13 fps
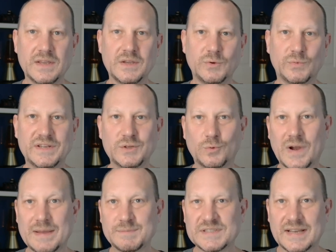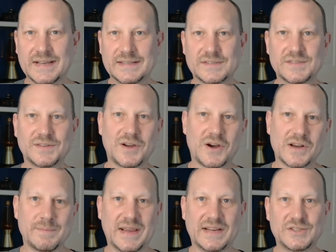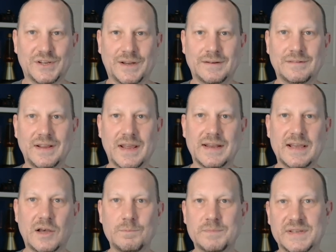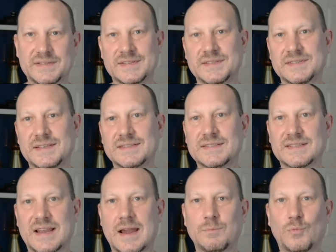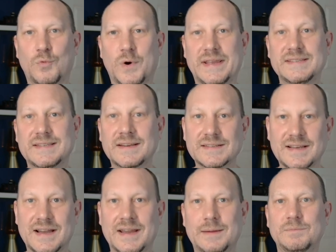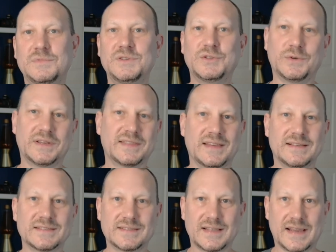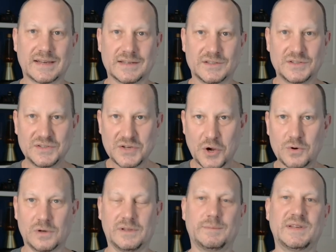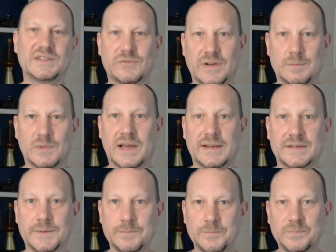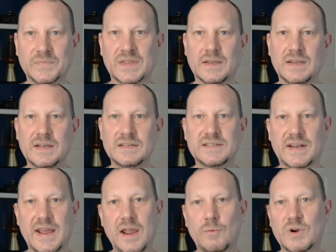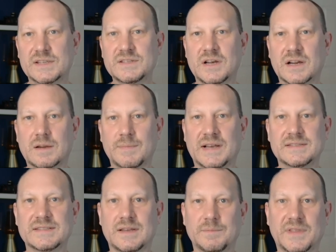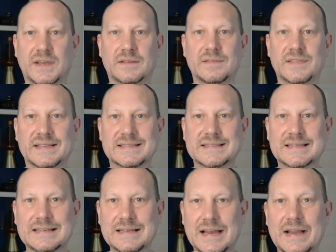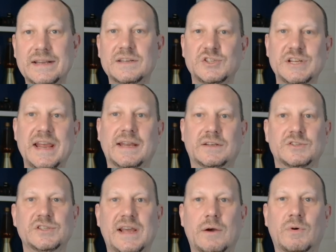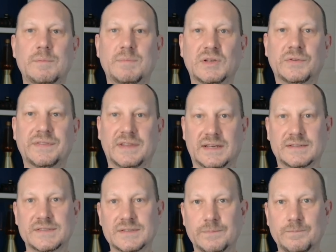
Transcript: We do websites, automation, and help businesses stop wasting time doing things that can totally be streamlined. Today, I want to talk about something that's kind of changed how I build things.